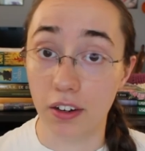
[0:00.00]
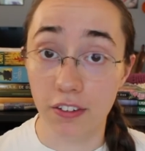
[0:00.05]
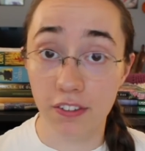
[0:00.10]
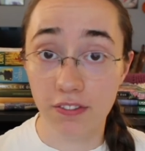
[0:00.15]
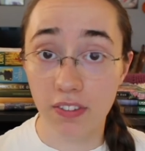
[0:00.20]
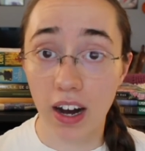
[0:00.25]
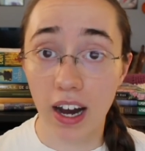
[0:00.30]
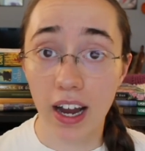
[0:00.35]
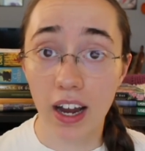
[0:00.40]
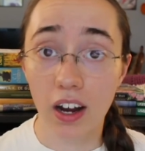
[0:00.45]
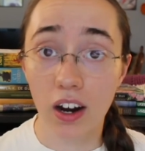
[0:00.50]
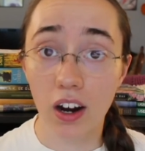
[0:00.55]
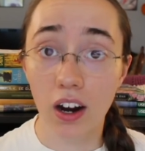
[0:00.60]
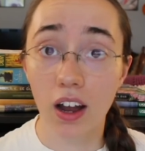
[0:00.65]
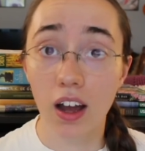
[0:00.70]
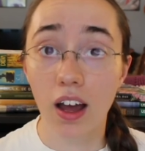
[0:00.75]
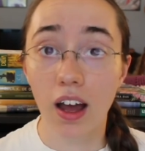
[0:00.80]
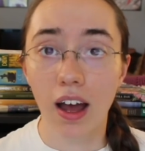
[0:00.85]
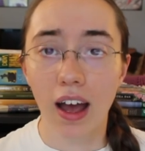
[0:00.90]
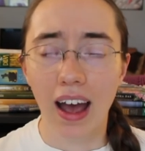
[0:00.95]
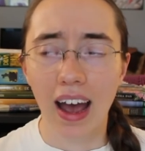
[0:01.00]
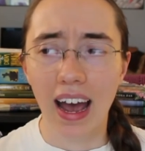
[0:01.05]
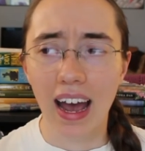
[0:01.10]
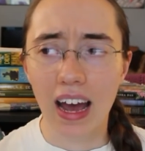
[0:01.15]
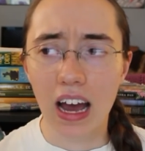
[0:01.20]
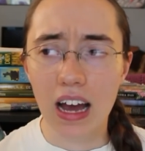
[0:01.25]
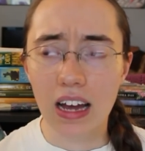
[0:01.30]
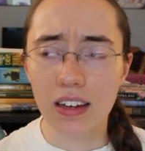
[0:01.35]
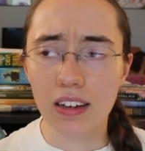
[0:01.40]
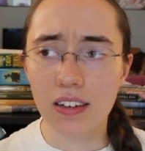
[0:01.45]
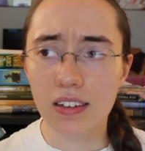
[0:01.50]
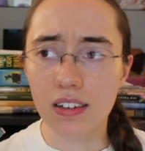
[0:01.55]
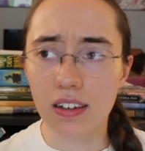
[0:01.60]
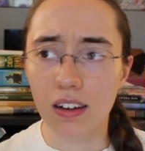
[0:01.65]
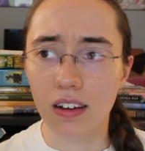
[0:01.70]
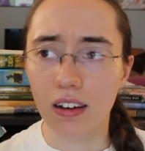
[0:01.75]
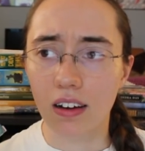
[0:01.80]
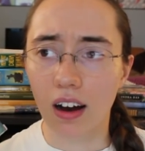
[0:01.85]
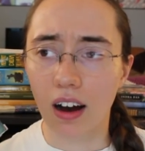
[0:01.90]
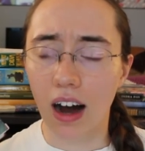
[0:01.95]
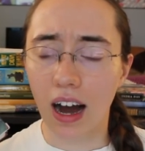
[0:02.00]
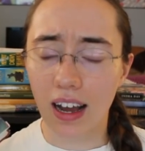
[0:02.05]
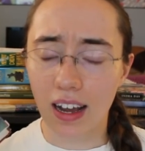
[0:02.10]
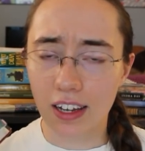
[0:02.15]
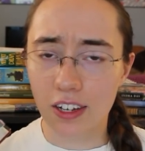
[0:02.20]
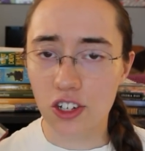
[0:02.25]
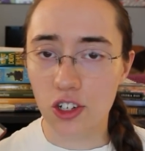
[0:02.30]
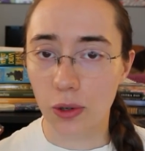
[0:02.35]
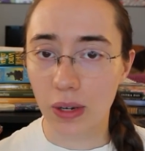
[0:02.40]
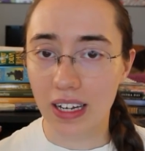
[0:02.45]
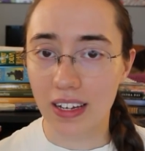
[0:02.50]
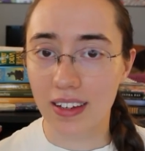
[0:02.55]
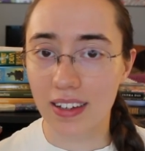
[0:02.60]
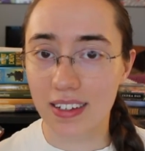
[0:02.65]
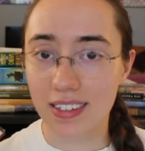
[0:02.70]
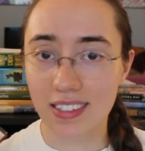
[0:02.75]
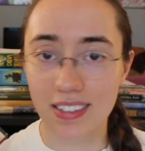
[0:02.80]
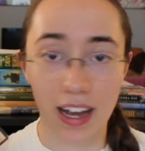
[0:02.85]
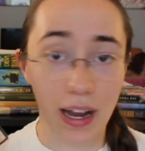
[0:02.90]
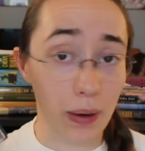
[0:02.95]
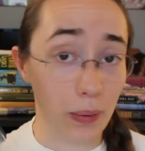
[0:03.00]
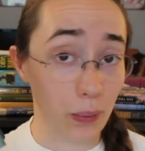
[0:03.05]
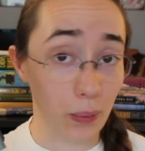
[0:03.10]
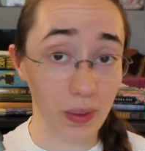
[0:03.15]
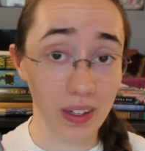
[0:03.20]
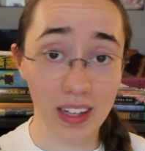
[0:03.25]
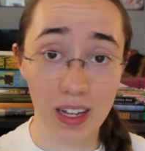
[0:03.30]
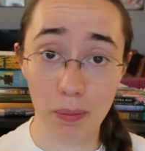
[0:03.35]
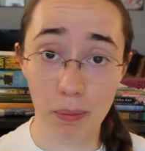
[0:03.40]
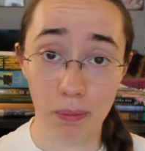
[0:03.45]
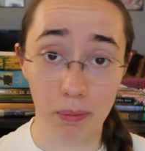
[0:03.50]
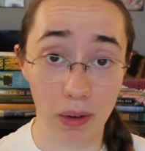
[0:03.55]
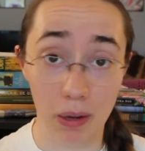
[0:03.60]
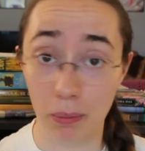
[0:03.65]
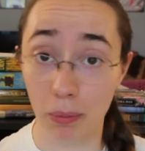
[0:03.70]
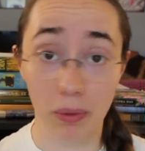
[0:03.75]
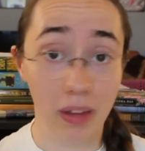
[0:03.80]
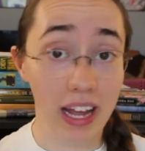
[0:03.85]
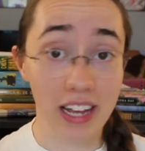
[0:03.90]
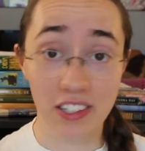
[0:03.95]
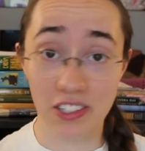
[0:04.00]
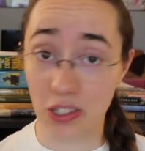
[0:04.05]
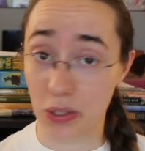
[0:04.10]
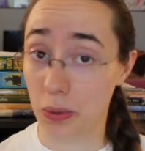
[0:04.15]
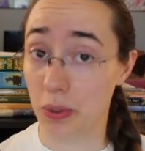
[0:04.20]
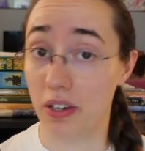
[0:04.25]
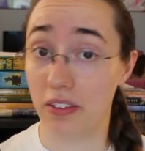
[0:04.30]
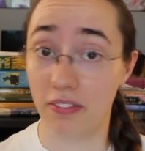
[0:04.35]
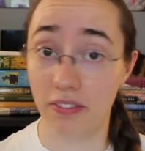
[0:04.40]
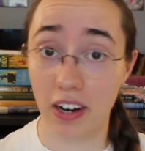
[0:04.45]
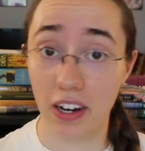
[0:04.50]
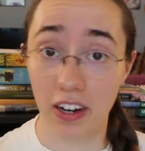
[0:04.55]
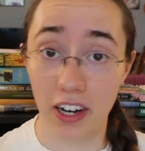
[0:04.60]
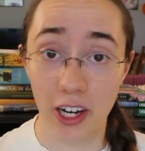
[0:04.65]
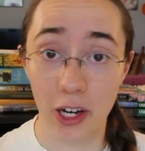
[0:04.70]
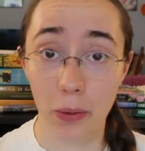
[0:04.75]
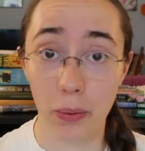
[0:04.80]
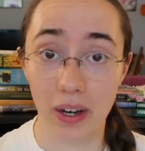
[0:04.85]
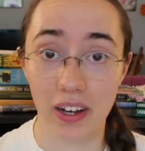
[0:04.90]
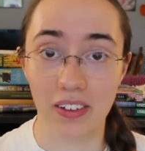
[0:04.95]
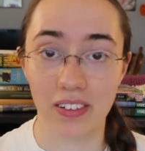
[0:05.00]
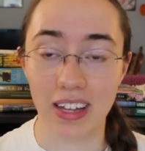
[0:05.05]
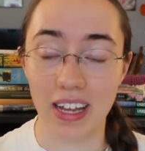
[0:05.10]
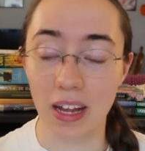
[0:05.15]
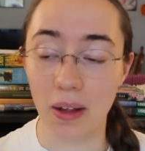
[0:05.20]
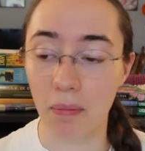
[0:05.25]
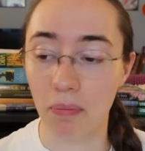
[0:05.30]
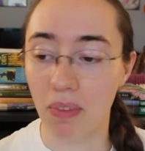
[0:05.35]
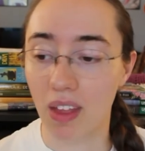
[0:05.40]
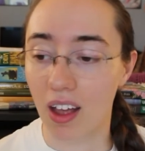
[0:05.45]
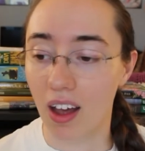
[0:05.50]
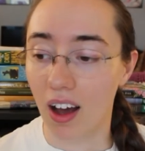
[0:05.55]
of Fire, and I enjoyed this. I really, I blazed through it very quickly.